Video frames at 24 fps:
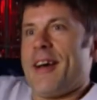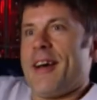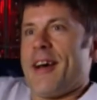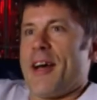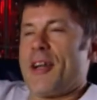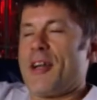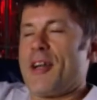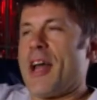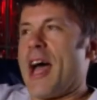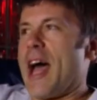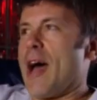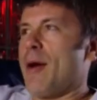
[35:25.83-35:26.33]

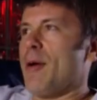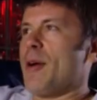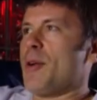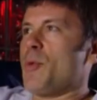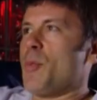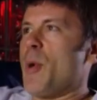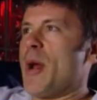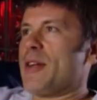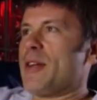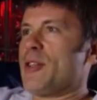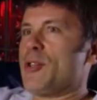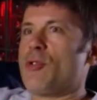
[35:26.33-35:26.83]
And Howard
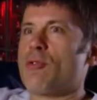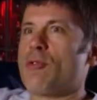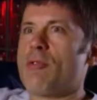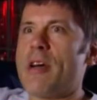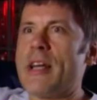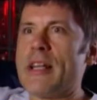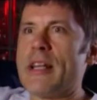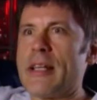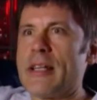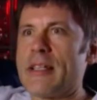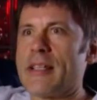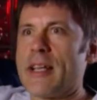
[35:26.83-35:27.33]
went,
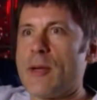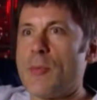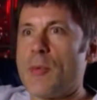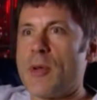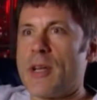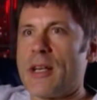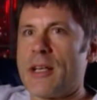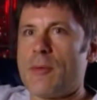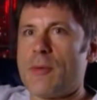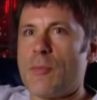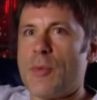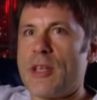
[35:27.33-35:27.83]
great. He said,
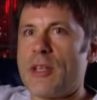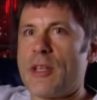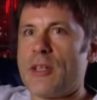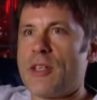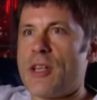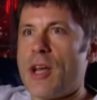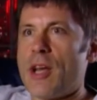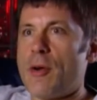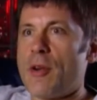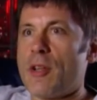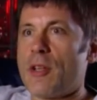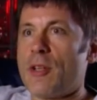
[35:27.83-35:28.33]
we can
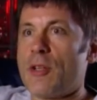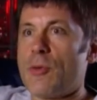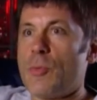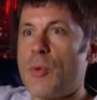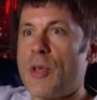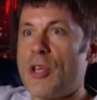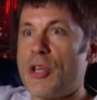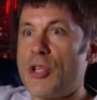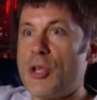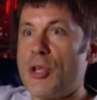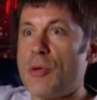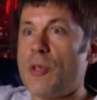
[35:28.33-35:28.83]
do
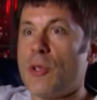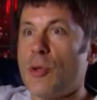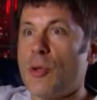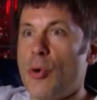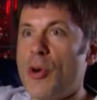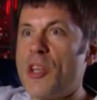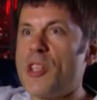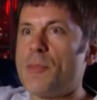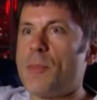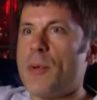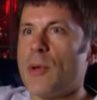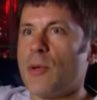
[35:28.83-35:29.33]
the
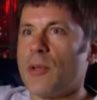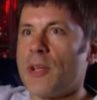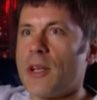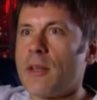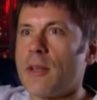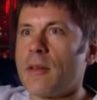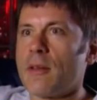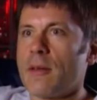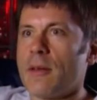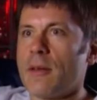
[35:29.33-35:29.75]
Lloyd's building.